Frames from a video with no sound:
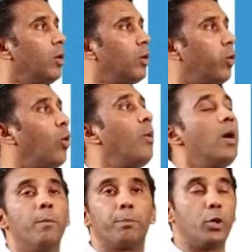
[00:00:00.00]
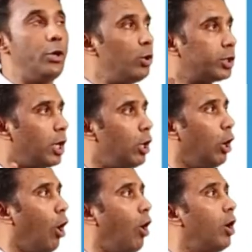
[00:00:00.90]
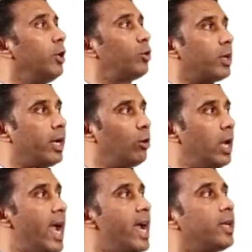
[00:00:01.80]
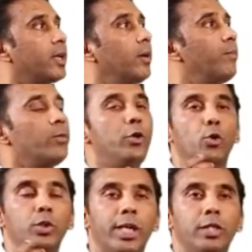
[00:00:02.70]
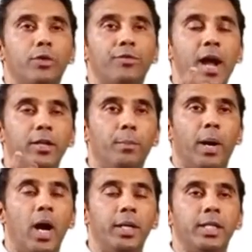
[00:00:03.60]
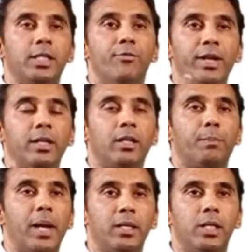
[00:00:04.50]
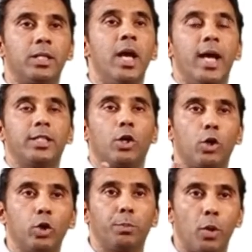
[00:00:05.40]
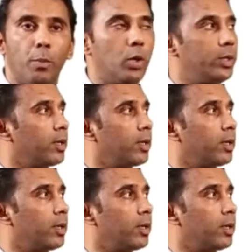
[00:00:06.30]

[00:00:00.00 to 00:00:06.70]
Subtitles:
who produced a law to regulate usage of antibiotics in veterinary practice as a growth promoter.